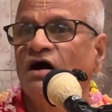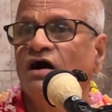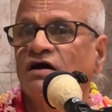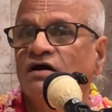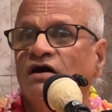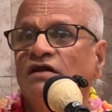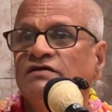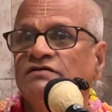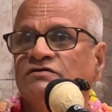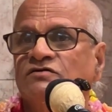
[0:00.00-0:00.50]

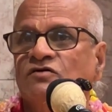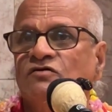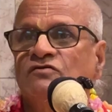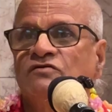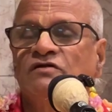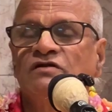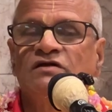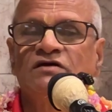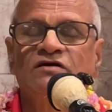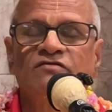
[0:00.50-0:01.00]
Mahakala is
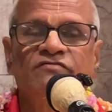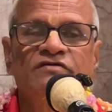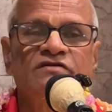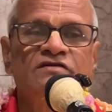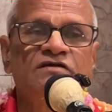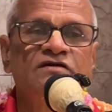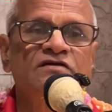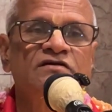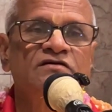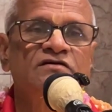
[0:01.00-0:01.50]
controlling
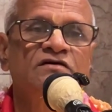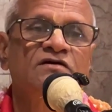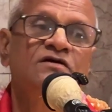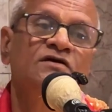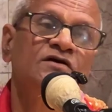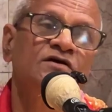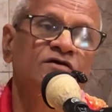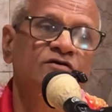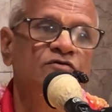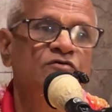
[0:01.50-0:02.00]
everything.
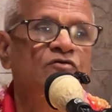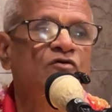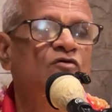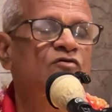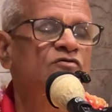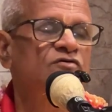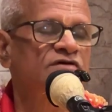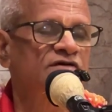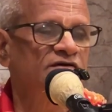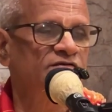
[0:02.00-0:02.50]
You
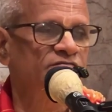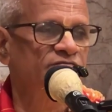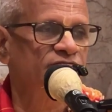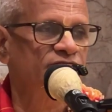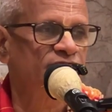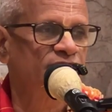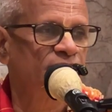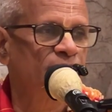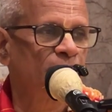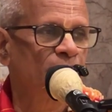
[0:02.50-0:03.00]
go to him.